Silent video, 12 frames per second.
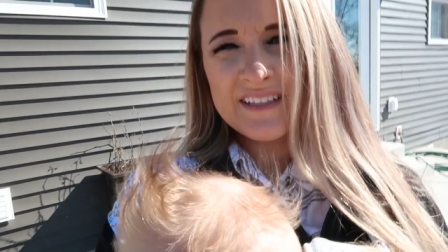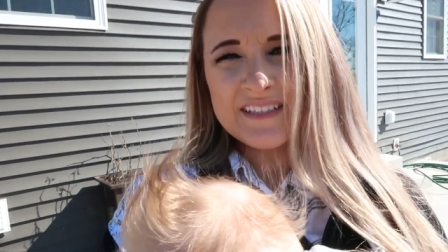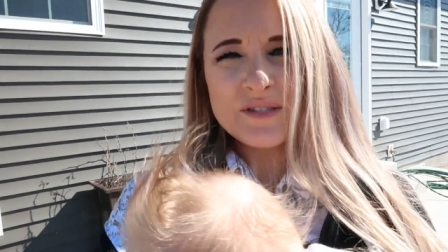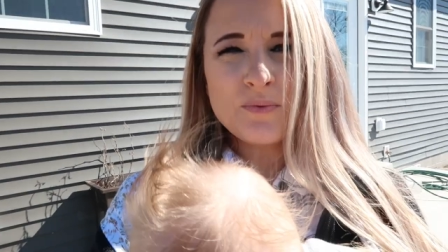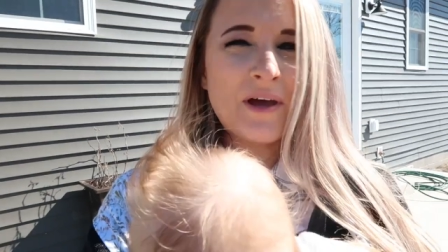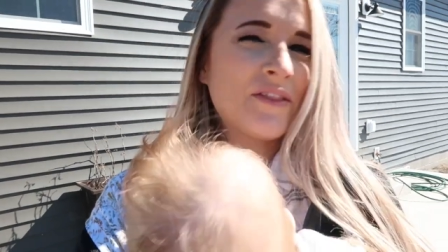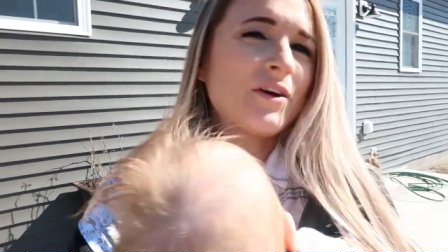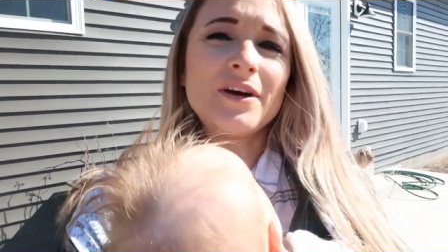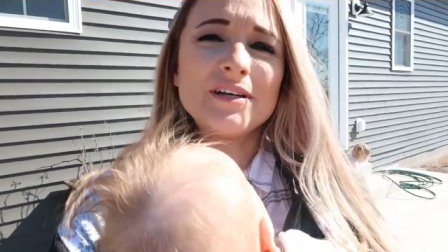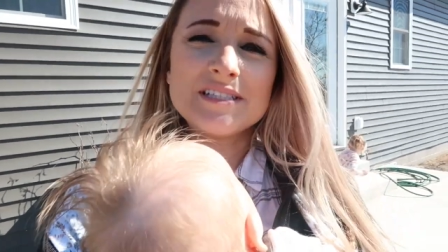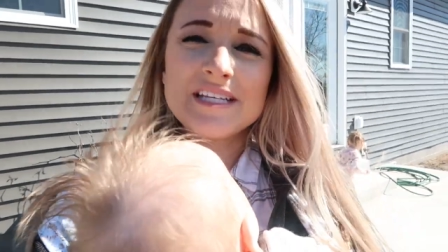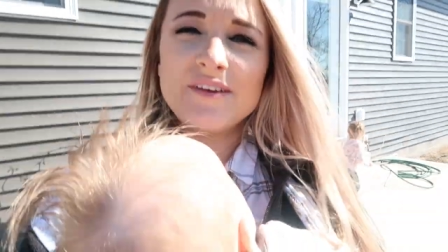This weather
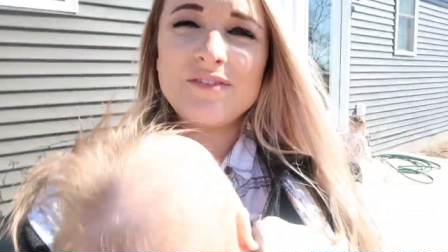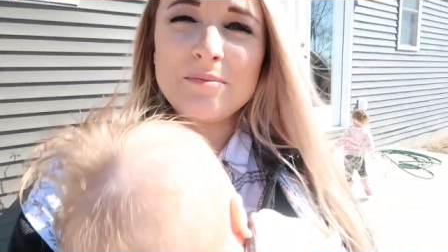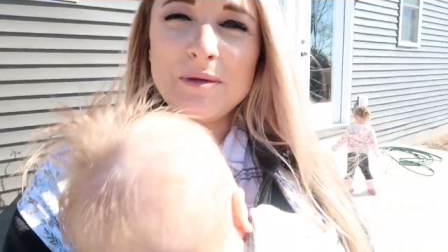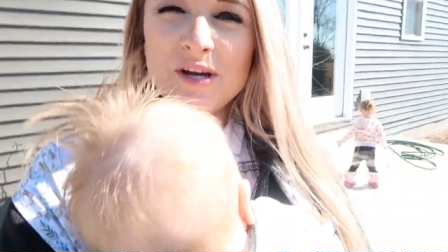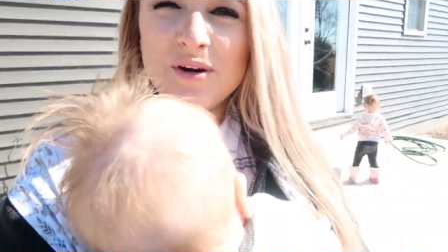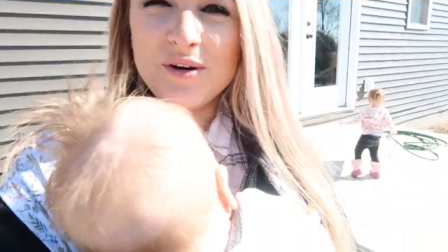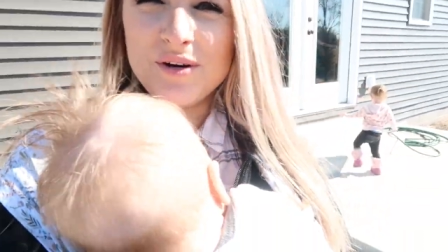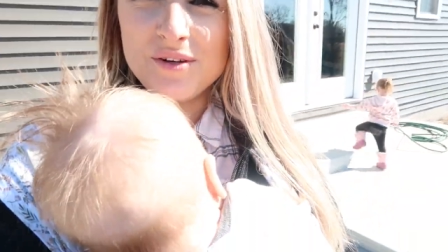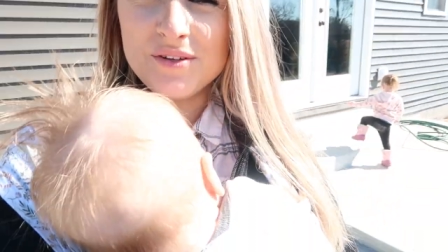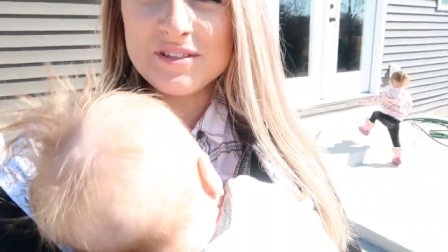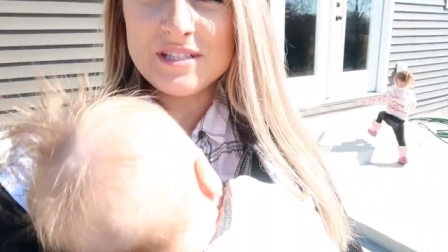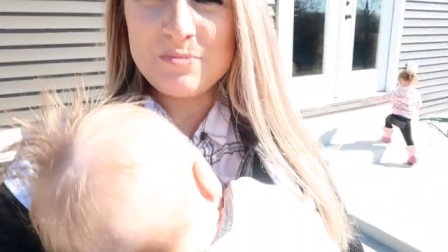is giving me
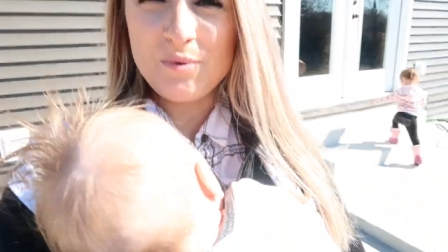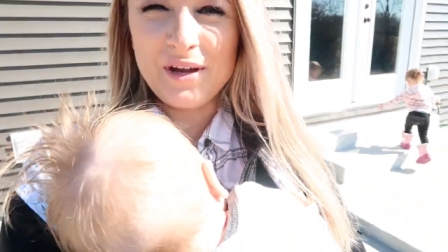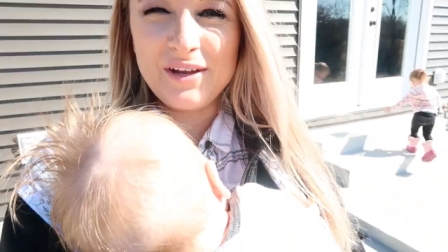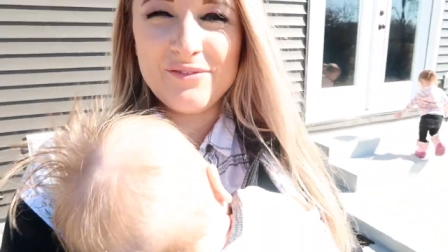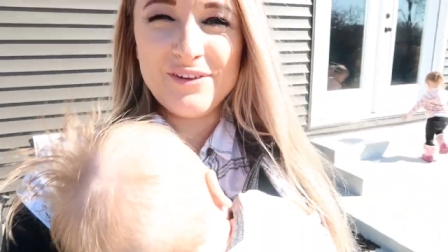all the spring